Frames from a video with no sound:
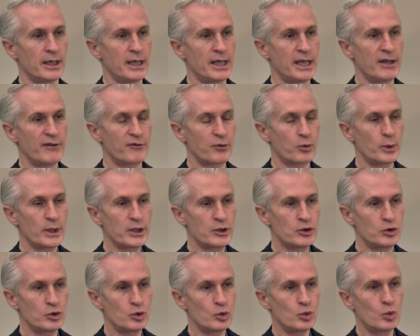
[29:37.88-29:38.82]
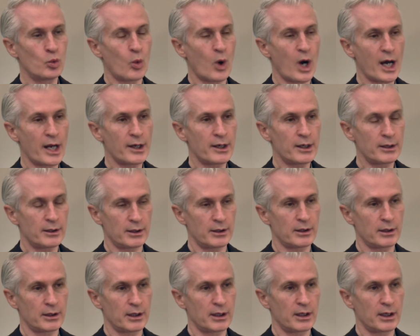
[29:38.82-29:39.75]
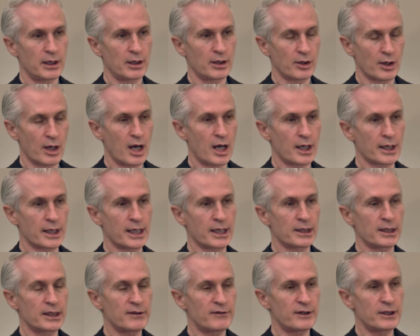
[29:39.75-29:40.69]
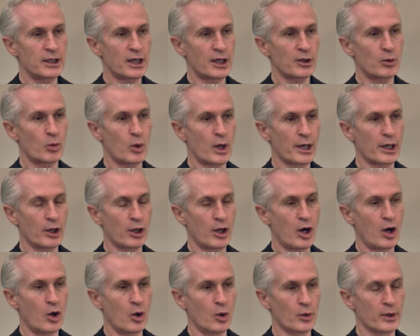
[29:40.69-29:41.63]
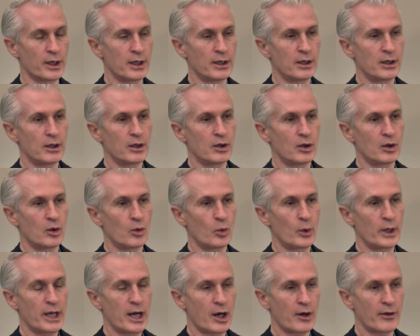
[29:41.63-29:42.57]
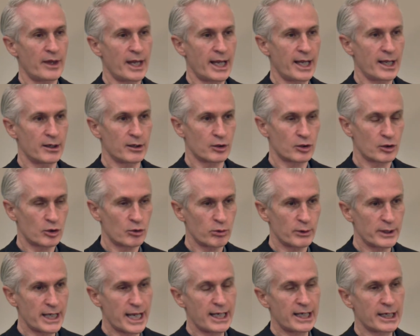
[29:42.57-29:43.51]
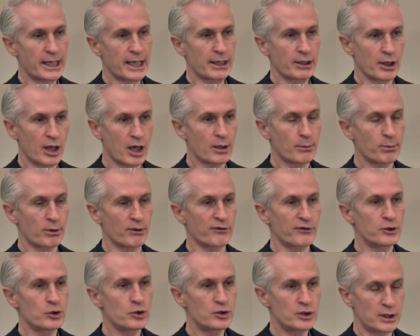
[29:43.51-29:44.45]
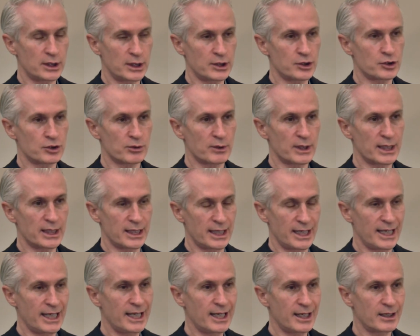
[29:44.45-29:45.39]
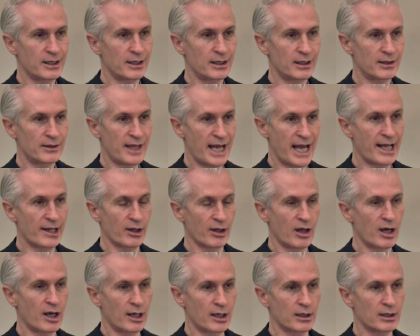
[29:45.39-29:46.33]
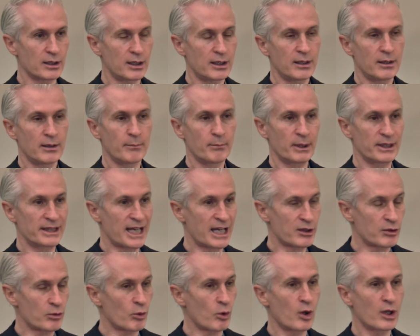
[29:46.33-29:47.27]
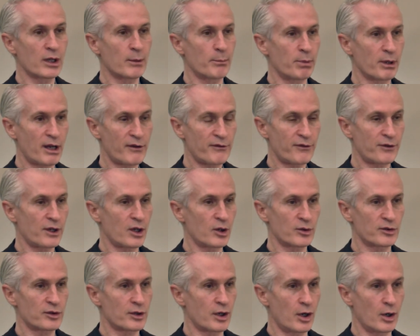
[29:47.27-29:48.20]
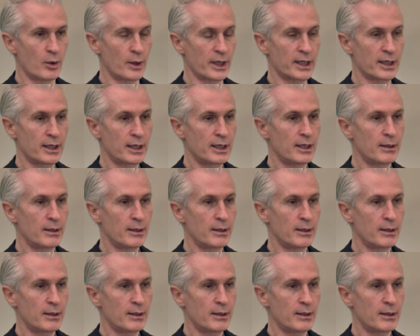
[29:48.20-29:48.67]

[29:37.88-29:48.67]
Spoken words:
If we do one lung and leave the other one alone, we are then creating a lung perfusion injury in that lung, but that's where all the blood flow is going.